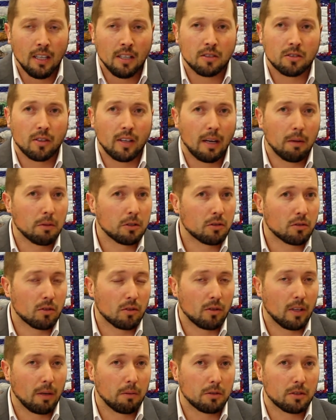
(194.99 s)
So that
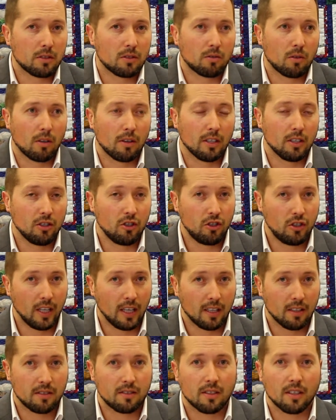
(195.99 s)
was sort of the
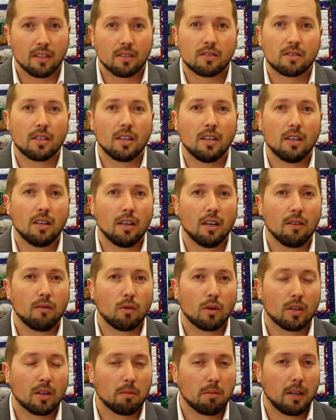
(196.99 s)
genesis
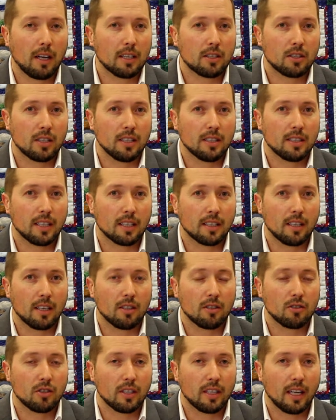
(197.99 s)
of where the blockchain
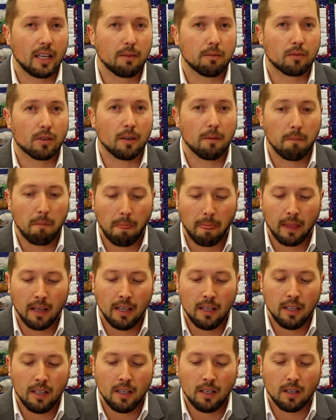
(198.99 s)
technology came from.
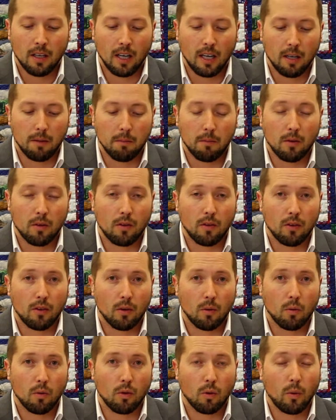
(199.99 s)

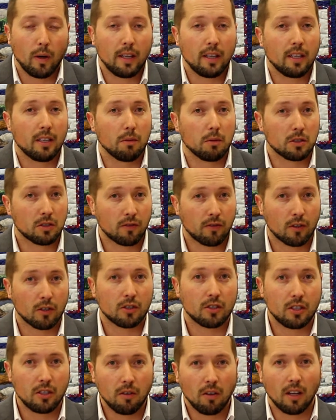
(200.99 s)
The way that it was
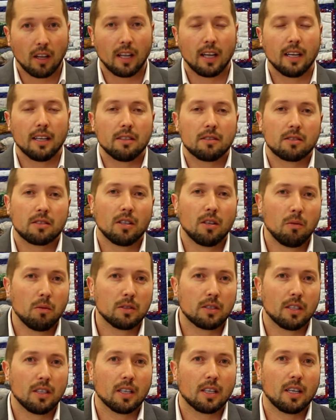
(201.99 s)
first utilized
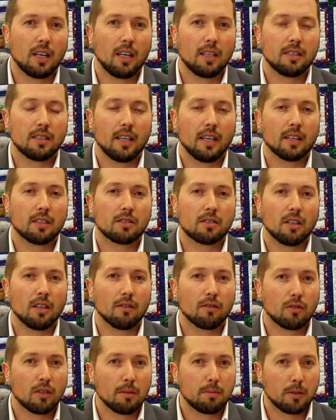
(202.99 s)
was in the context
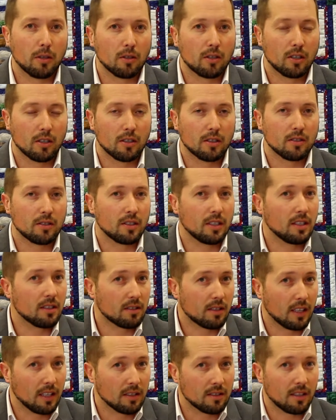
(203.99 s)
of
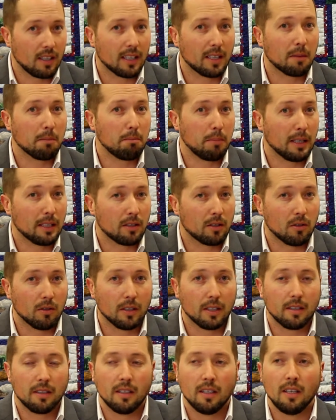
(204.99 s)
cryptocurrencies, things like
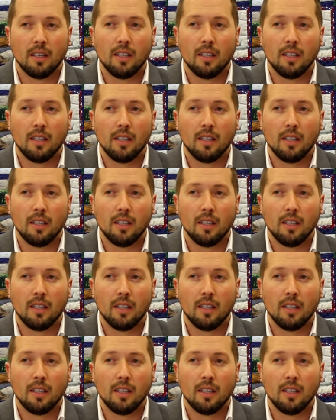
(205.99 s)
Bitcoin.